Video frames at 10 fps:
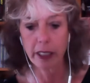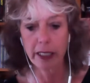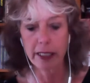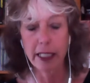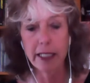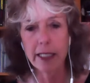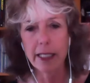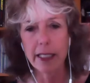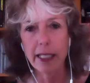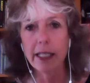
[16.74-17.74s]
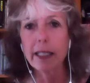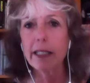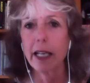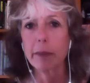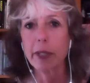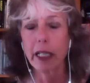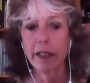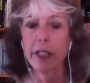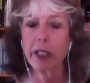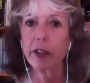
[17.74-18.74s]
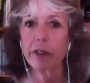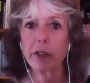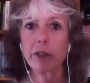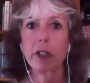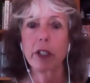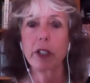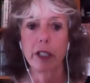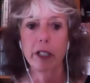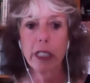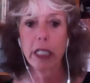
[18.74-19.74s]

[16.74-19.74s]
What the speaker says: This is the second time that I have interviewed Claire.